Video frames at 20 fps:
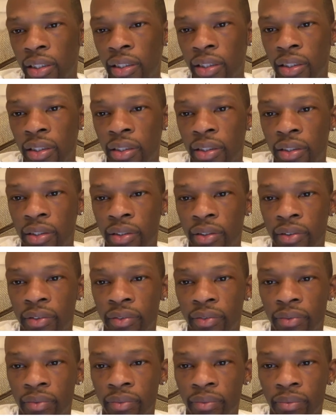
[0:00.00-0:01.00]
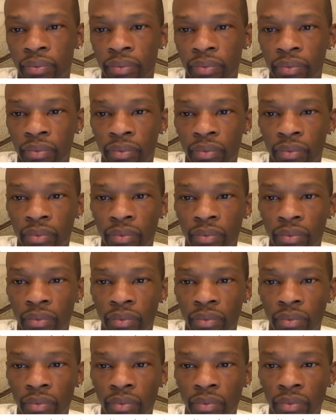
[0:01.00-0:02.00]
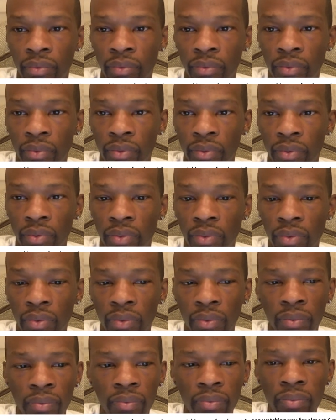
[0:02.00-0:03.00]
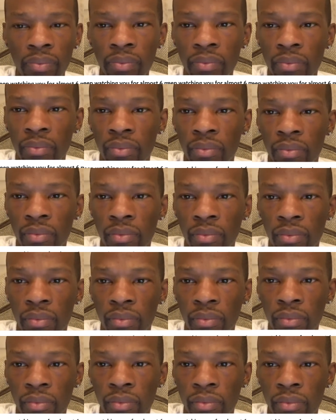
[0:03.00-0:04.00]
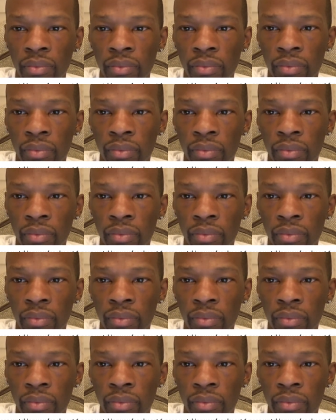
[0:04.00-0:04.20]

No one is speaking in this clip.